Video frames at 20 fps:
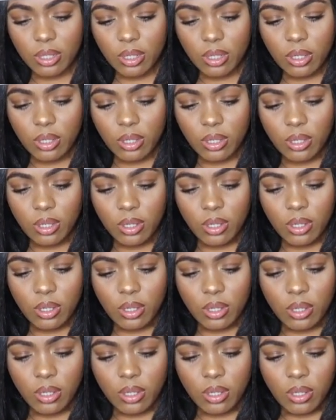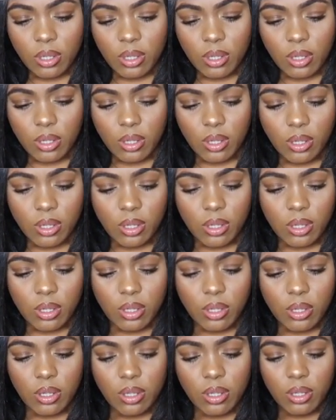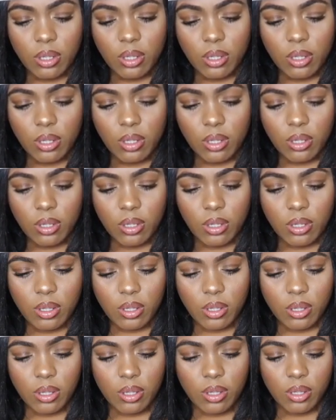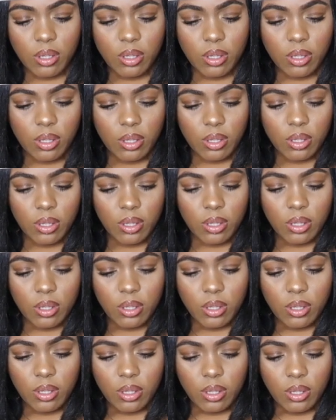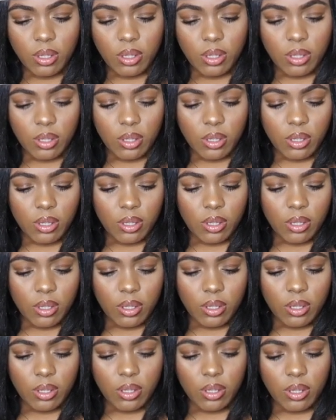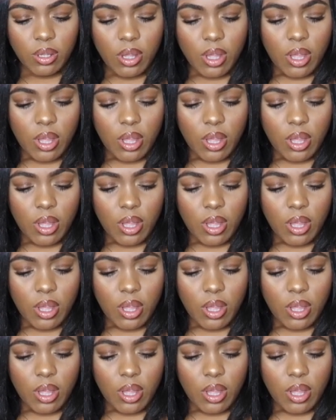Nothing is said.